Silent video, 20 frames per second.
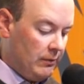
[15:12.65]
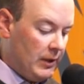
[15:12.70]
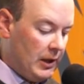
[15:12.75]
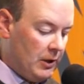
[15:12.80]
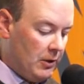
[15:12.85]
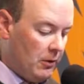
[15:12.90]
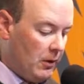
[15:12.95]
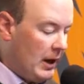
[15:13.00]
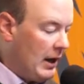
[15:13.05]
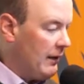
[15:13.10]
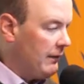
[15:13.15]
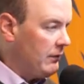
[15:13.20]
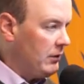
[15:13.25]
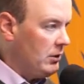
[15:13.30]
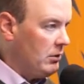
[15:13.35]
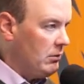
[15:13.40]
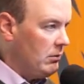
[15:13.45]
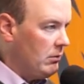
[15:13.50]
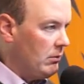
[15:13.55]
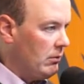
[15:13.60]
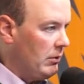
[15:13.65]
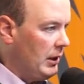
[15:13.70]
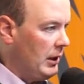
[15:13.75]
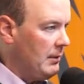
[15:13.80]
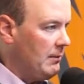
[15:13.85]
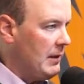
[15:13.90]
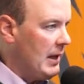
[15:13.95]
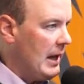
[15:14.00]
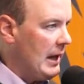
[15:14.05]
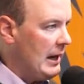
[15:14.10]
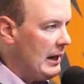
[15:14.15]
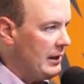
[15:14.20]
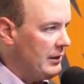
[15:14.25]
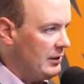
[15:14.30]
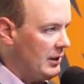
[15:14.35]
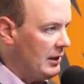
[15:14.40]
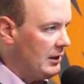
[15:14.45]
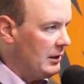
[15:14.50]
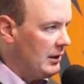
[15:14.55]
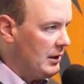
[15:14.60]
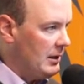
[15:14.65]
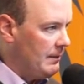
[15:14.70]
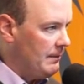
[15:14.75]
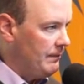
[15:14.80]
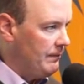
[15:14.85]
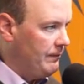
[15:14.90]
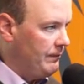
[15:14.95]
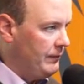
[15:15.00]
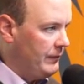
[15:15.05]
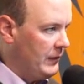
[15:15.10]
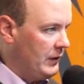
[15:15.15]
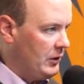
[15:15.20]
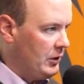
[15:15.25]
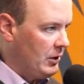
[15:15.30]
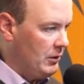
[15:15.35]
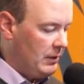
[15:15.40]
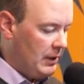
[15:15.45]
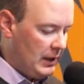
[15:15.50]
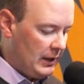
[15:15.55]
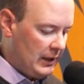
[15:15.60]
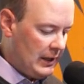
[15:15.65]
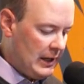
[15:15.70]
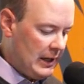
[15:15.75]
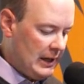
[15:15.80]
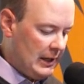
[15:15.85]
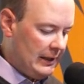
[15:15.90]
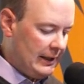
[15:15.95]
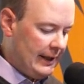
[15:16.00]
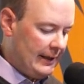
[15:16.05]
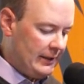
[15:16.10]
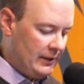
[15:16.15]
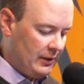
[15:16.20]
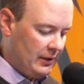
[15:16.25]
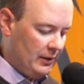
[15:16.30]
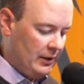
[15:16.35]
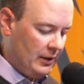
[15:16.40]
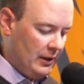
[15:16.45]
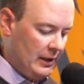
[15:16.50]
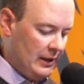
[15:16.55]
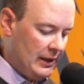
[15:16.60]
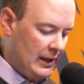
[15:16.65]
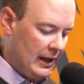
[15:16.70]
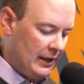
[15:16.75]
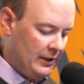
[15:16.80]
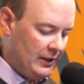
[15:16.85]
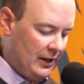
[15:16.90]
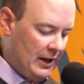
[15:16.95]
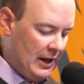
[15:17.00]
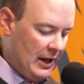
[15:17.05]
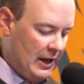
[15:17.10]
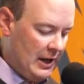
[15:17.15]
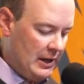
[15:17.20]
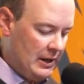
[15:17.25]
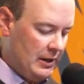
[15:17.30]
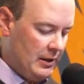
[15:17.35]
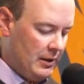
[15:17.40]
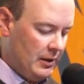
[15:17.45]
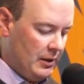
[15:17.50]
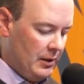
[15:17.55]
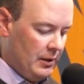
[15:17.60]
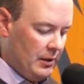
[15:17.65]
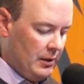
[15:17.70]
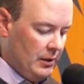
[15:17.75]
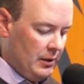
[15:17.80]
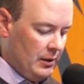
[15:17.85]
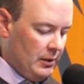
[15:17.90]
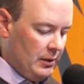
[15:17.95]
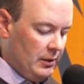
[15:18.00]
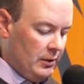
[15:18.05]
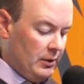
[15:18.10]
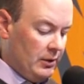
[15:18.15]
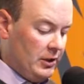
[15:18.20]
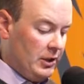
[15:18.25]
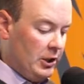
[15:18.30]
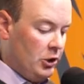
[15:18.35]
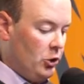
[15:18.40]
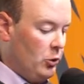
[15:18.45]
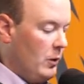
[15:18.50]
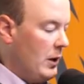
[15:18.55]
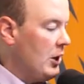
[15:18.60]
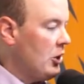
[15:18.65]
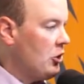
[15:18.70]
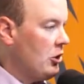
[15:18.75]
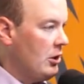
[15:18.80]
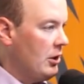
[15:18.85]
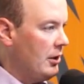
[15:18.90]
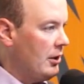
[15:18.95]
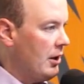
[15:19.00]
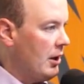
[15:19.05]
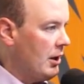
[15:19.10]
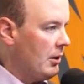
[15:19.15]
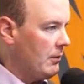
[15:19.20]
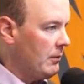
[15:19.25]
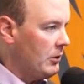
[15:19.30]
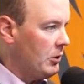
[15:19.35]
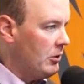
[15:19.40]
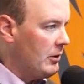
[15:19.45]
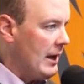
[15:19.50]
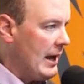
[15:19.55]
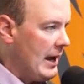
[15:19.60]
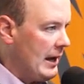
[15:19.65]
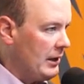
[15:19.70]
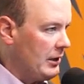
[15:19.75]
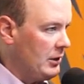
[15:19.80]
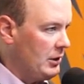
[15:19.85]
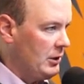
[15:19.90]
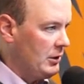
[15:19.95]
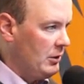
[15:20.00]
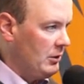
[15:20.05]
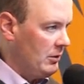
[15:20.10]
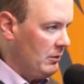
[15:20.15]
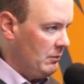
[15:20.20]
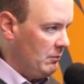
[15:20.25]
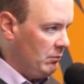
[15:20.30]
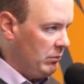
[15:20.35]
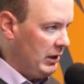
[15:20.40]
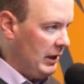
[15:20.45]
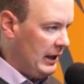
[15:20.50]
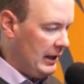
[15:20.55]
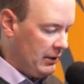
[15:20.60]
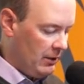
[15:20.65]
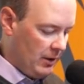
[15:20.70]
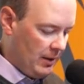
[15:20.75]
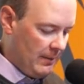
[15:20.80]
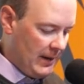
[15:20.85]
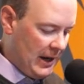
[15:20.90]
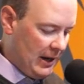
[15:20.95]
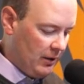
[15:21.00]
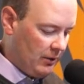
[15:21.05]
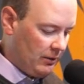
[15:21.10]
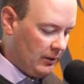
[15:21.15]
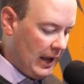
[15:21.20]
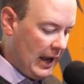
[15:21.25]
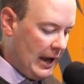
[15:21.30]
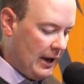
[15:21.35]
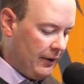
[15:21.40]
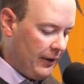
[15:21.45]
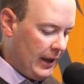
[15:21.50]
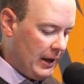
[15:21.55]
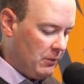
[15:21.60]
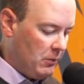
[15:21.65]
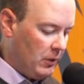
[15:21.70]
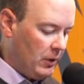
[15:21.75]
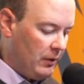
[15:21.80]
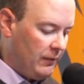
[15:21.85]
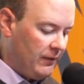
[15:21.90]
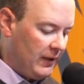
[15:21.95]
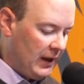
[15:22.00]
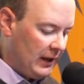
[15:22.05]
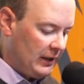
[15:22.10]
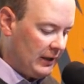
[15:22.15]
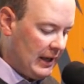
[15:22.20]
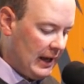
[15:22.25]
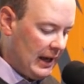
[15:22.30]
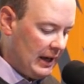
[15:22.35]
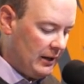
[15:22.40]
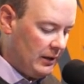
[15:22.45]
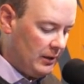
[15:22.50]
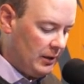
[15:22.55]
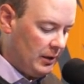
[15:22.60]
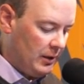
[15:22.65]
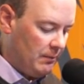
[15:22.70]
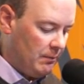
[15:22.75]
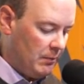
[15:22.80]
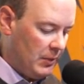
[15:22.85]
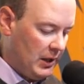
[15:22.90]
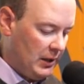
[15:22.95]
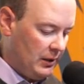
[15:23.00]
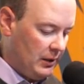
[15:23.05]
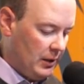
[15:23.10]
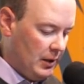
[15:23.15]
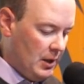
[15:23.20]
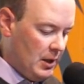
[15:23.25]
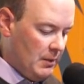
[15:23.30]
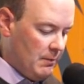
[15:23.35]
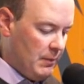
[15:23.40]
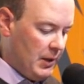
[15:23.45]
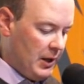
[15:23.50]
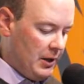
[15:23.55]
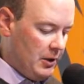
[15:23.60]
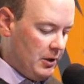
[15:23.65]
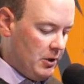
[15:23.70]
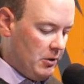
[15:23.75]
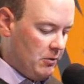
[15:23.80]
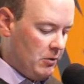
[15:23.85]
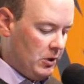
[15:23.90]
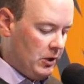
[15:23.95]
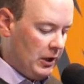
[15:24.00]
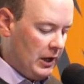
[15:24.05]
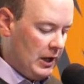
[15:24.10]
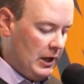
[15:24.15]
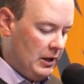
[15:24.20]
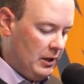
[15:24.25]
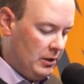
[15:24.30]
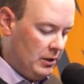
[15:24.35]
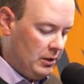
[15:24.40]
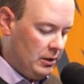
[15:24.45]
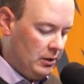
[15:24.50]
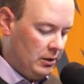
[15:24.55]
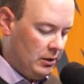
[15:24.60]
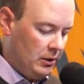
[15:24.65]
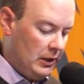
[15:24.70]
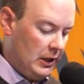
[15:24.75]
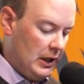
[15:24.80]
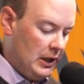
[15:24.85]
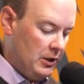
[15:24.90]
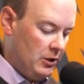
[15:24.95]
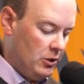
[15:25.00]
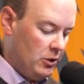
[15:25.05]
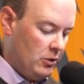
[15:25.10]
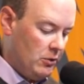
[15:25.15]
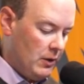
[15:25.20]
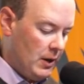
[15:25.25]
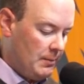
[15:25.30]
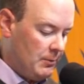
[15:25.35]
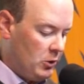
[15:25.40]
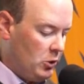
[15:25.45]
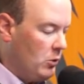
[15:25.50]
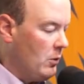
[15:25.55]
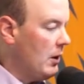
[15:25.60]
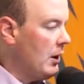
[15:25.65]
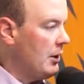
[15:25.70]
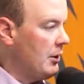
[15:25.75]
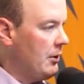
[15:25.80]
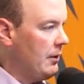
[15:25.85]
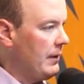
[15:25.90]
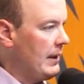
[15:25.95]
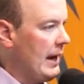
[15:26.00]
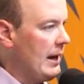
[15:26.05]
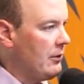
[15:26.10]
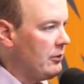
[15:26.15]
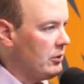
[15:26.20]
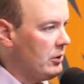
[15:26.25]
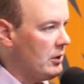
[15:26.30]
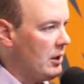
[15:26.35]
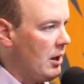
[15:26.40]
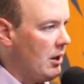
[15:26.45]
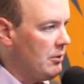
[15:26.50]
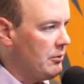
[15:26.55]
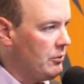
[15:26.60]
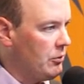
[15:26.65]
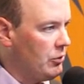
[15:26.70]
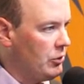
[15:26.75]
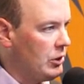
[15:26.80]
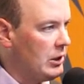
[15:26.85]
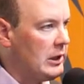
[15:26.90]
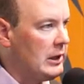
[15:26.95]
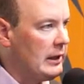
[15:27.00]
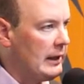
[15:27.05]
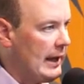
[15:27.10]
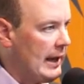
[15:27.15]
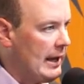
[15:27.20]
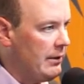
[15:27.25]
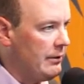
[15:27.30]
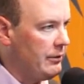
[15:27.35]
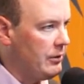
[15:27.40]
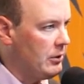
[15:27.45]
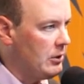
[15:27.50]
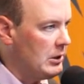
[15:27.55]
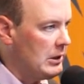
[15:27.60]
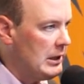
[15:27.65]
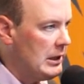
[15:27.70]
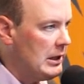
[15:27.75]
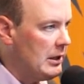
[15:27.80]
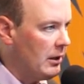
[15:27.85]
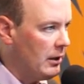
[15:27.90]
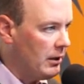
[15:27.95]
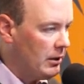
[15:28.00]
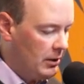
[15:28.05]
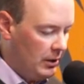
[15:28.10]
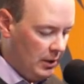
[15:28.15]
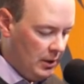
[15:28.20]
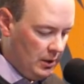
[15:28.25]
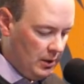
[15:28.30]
they don't have to claim that as income. Ooh. So again, that's a that's a situation to talk with your tax planner about how that would affect that. Um, but but a donor can can do up to hundred thousand dollars in a calendar year